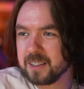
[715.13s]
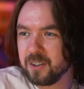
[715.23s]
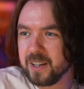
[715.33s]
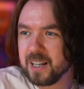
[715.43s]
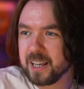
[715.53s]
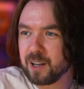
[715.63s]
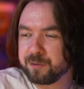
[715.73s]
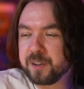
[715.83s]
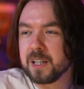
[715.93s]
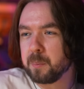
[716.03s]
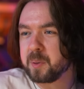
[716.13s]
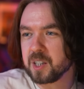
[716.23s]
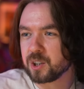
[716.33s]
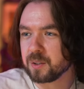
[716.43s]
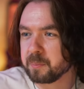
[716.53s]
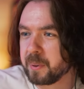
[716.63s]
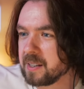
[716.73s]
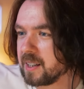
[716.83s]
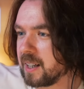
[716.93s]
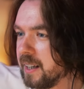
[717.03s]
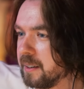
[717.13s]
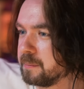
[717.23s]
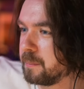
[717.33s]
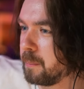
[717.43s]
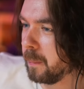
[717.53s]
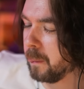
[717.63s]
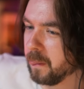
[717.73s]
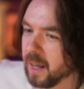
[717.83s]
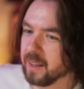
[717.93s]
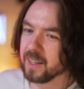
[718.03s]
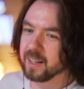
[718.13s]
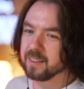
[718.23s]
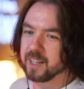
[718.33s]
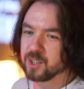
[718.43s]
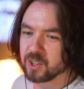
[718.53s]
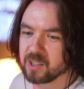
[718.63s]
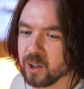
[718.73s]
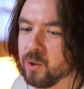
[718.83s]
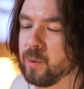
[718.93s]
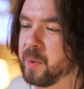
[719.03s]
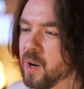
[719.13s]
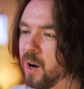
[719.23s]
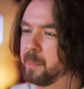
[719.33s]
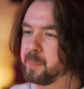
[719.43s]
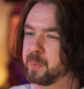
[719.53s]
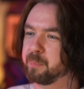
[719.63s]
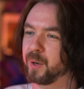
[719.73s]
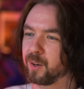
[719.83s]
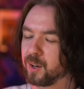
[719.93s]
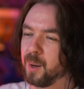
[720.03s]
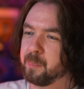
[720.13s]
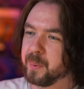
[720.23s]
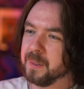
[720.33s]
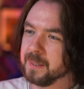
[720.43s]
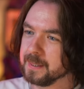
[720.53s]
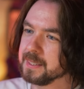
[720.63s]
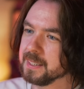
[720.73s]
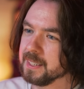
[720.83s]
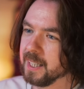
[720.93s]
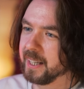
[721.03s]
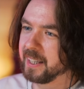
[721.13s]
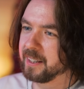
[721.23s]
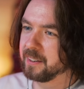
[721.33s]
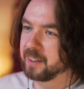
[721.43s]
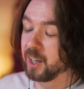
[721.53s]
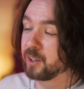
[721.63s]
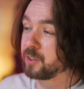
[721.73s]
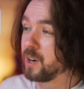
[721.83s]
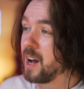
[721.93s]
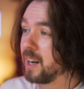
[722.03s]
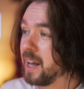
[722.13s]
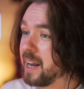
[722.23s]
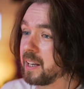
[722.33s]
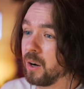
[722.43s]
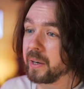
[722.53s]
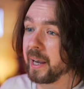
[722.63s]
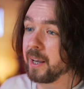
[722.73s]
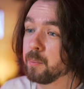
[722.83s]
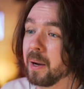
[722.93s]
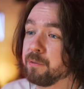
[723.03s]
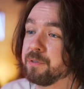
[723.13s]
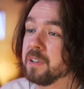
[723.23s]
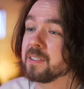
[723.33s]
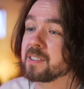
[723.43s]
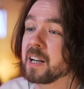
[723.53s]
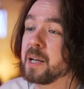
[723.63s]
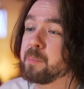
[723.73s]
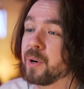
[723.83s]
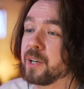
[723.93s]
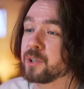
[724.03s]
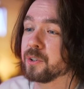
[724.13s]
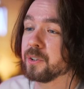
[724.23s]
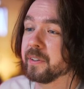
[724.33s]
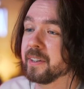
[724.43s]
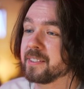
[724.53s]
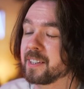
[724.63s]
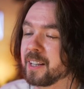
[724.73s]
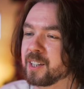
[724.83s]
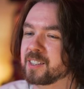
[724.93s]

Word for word: You're in like a fetal position basically. And then they just lube you up, buttercup. And then they're not like, okay, you might feel a slight pressure. It's